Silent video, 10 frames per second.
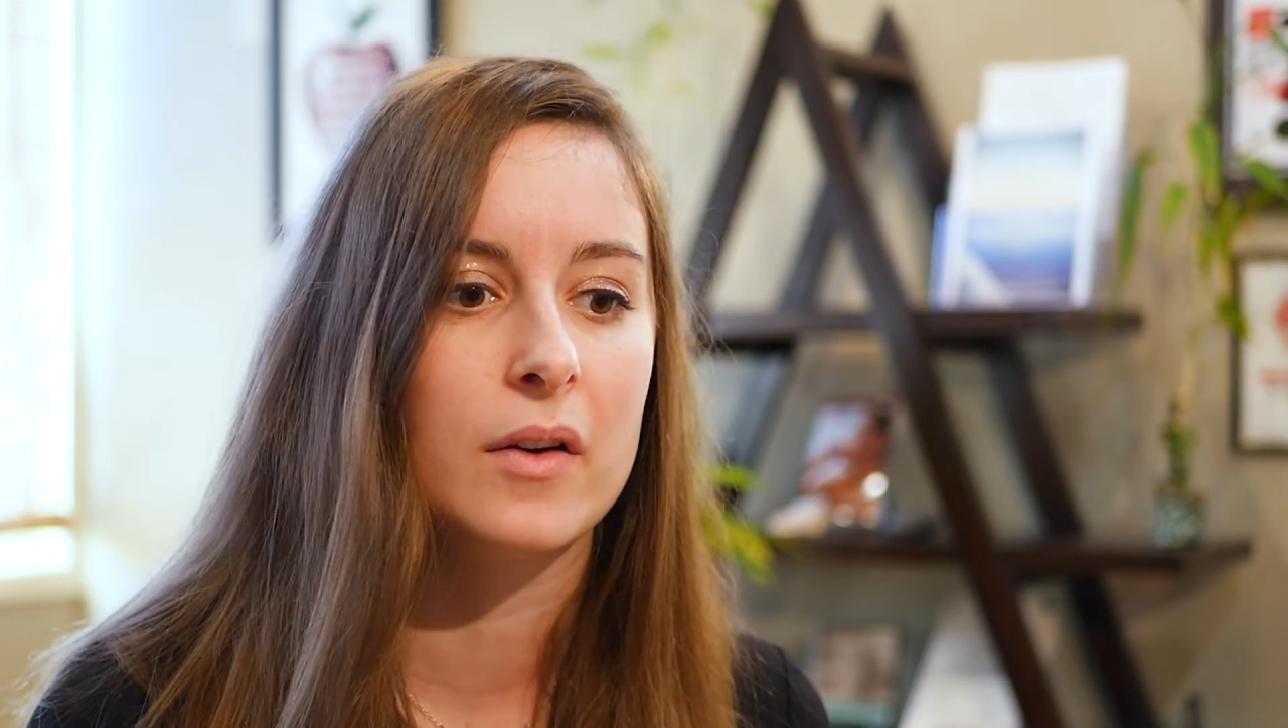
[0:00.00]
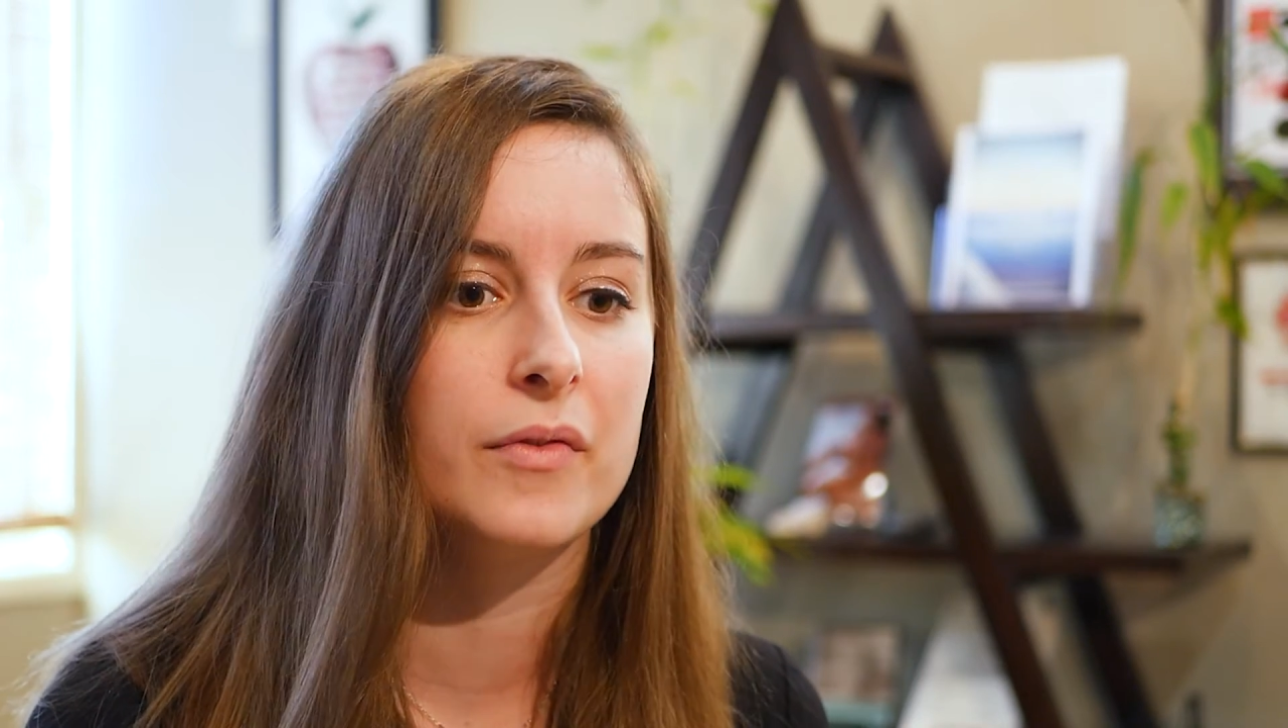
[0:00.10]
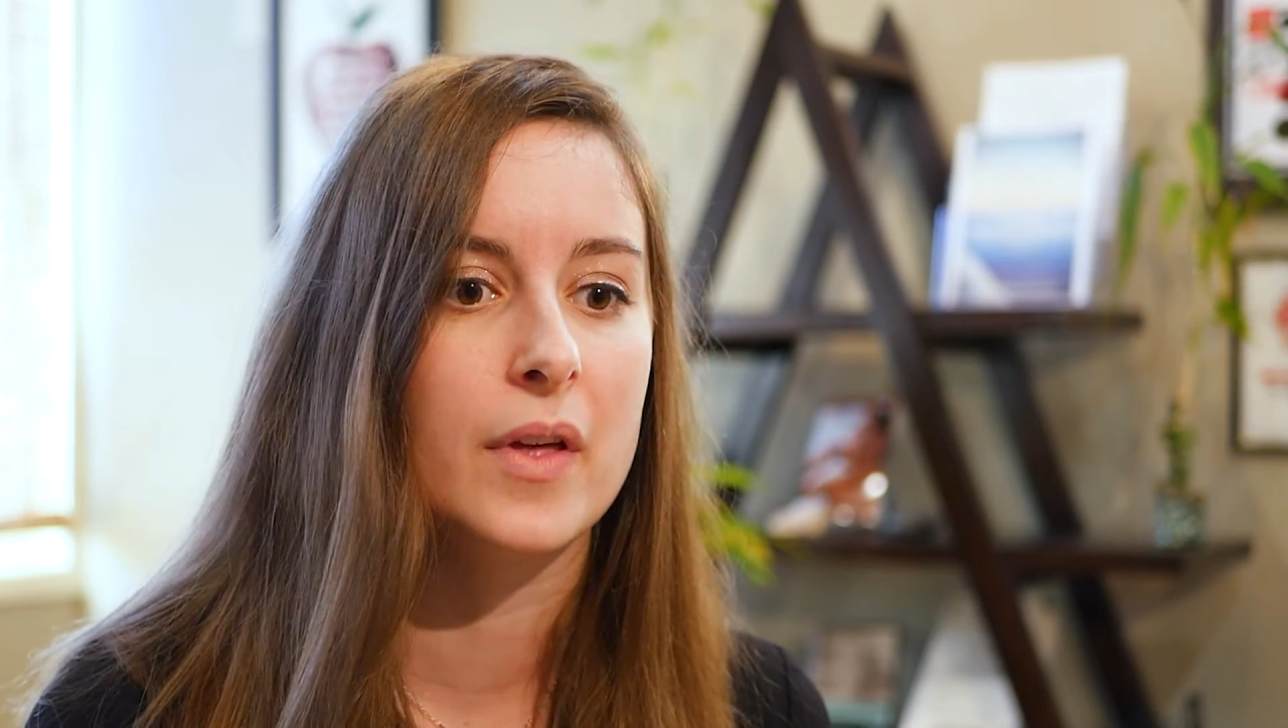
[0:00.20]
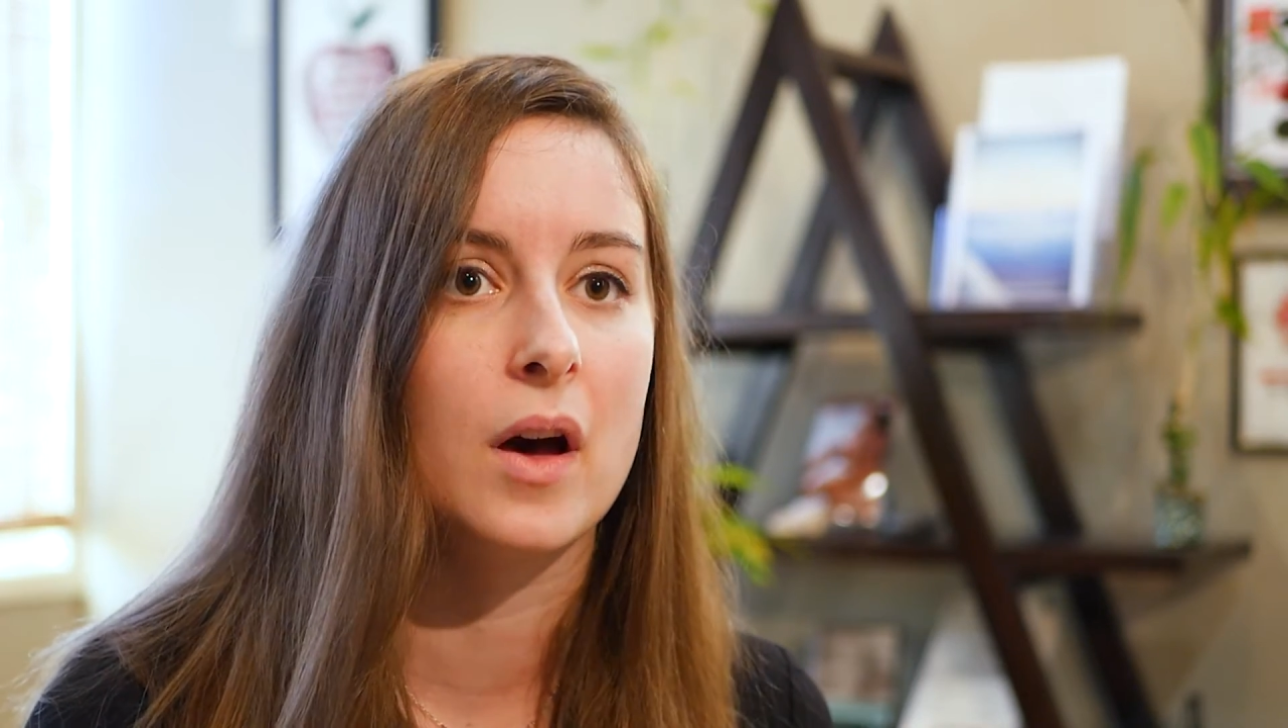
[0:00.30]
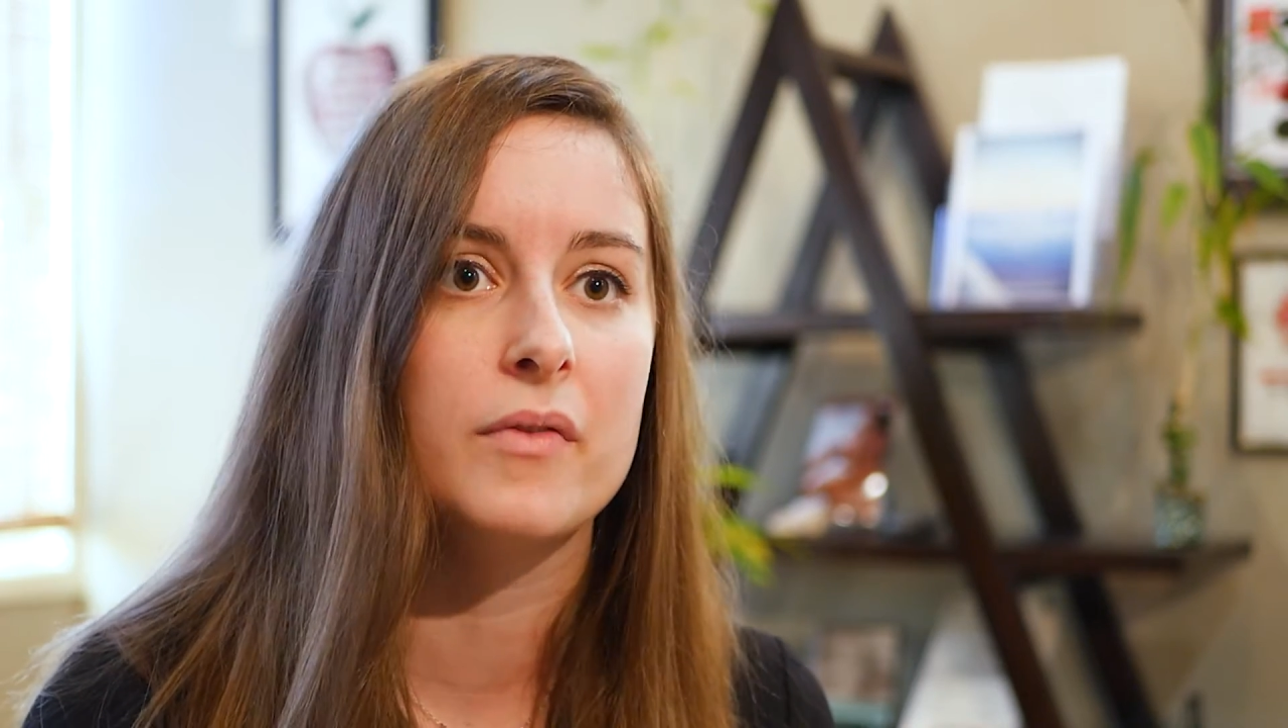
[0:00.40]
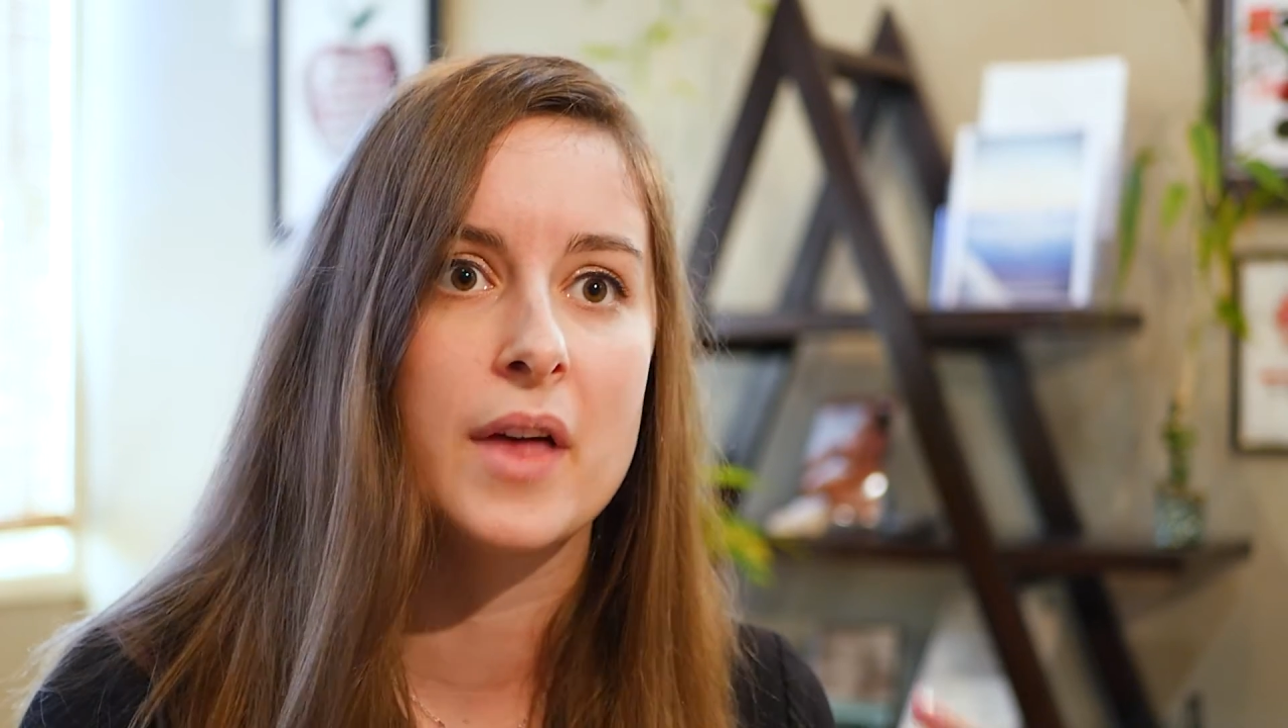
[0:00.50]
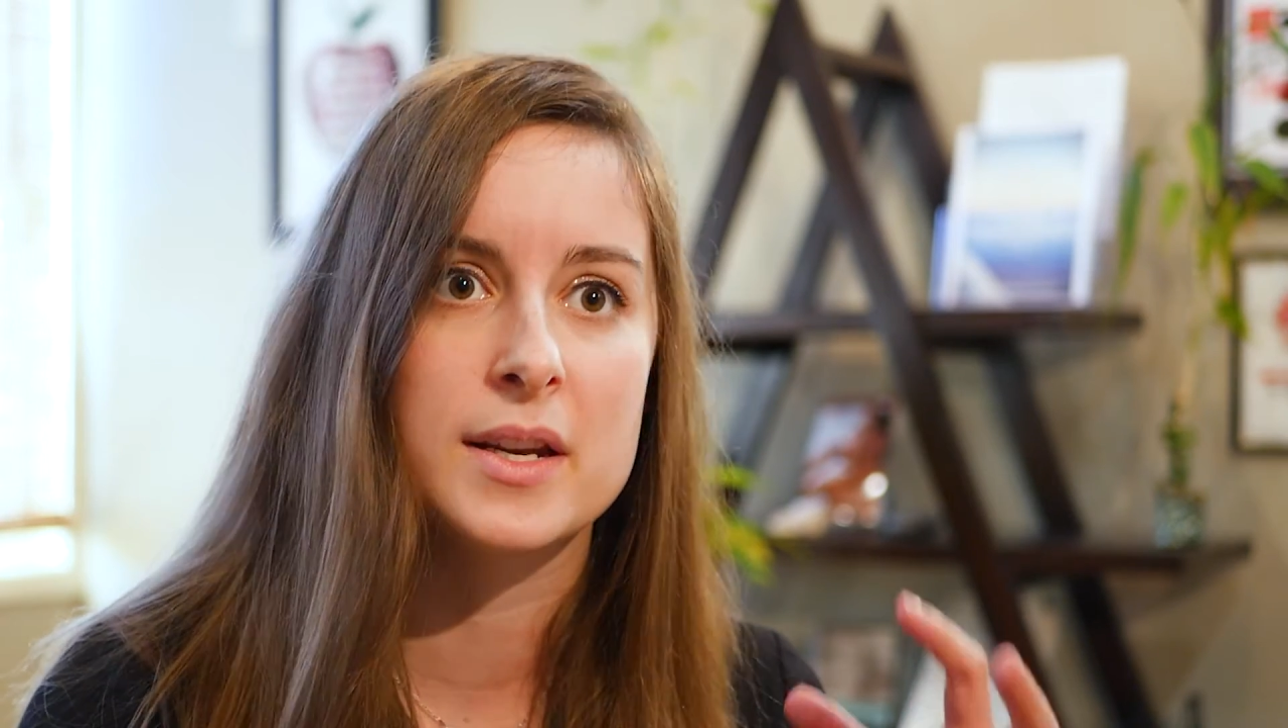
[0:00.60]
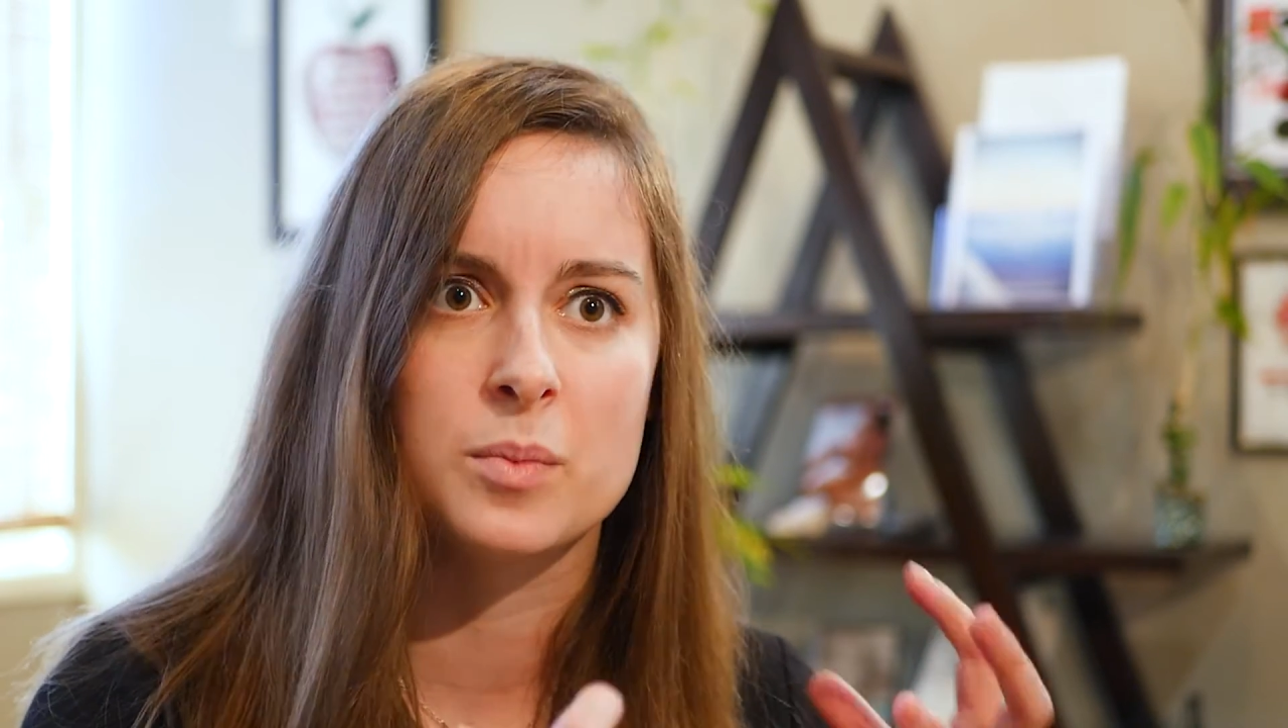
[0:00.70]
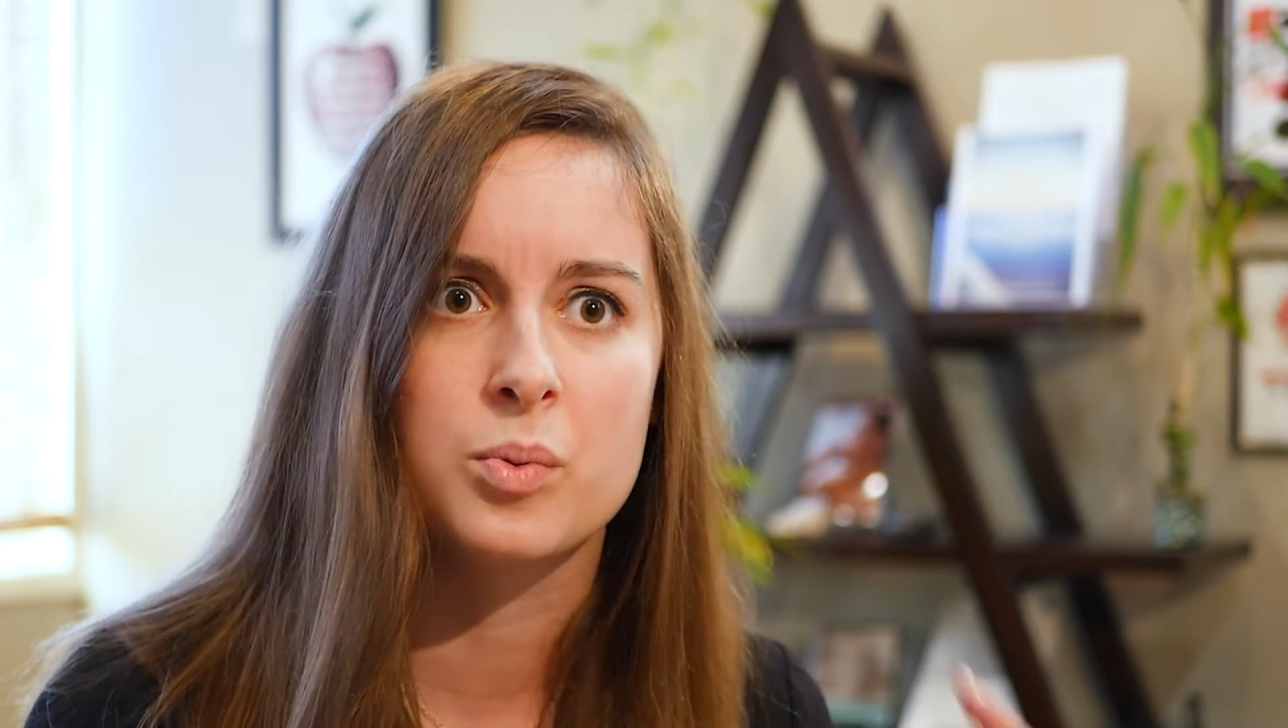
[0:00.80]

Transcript: of that